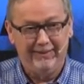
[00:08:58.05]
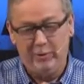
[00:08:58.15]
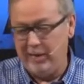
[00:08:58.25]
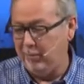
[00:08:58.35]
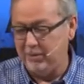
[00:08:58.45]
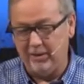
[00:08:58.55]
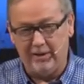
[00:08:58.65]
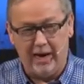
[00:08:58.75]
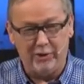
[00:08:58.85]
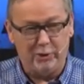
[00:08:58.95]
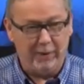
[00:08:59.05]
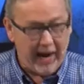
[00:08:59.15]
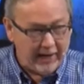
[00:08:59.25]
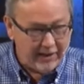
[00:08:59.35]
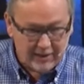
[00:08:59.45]
Too bad it wasn't the Dodgers, but
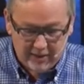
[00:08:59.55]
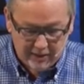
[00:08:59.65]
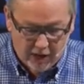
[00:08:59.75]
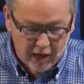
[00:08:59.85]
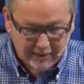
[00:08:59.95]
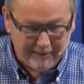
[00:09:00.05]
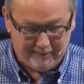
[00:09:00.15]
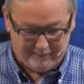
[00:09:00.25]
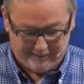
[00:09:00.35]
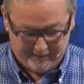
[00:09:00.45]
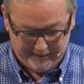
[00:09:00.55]
I, it's, it's awesome.